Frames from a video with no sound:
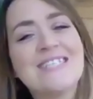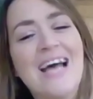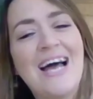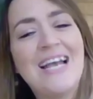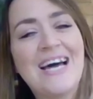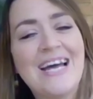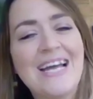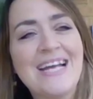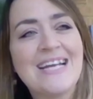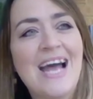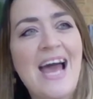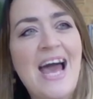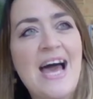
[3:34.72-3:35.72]
I like
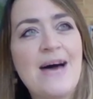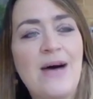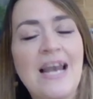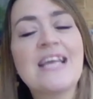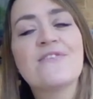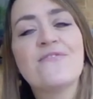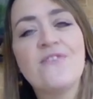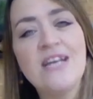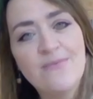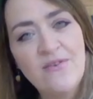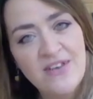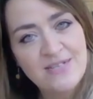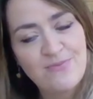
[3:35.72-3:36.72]
the freedom
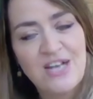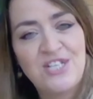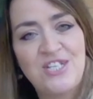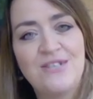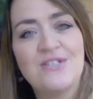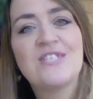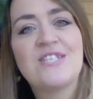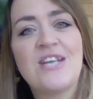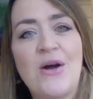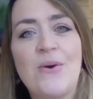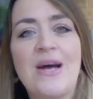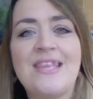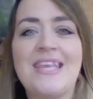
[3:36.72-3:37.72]
of expression.
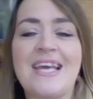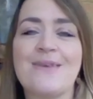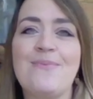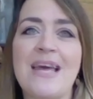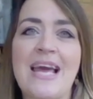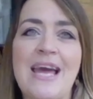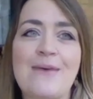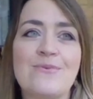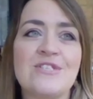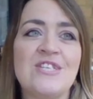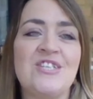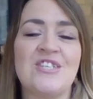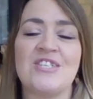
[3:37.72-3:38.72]
So I think being able
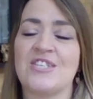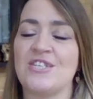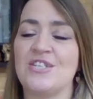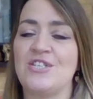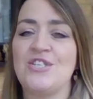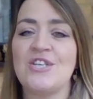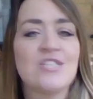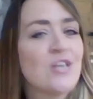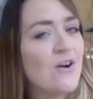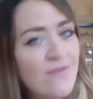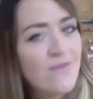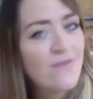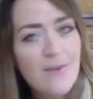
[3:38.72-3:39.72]
to just shut
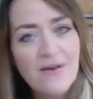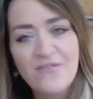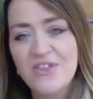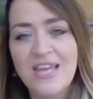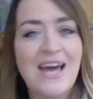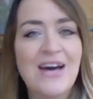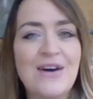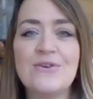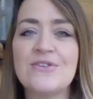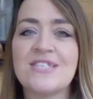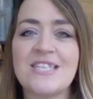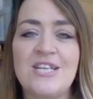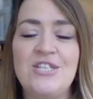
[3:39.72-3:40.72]
off from everything
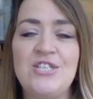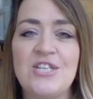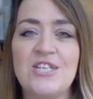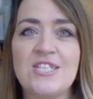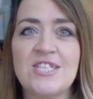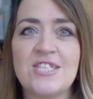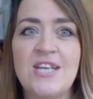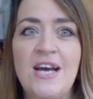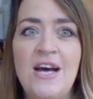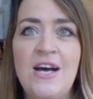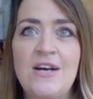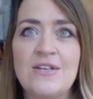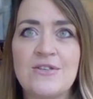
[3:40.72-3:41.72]
else and just
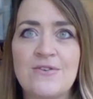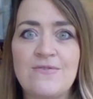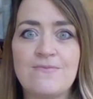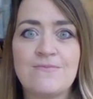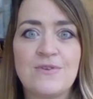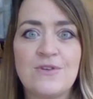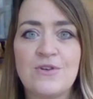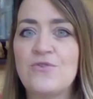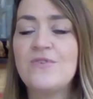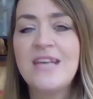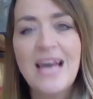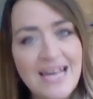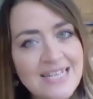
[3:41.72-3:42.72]
sort of
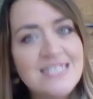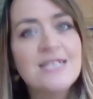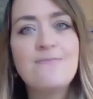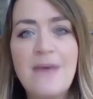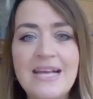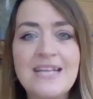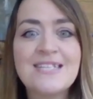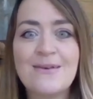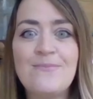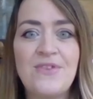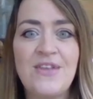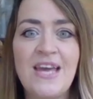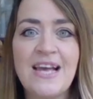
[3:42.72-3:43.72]
create and make
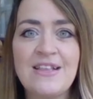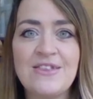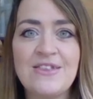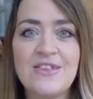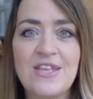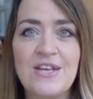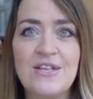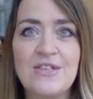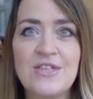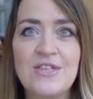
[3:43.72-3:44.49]
something that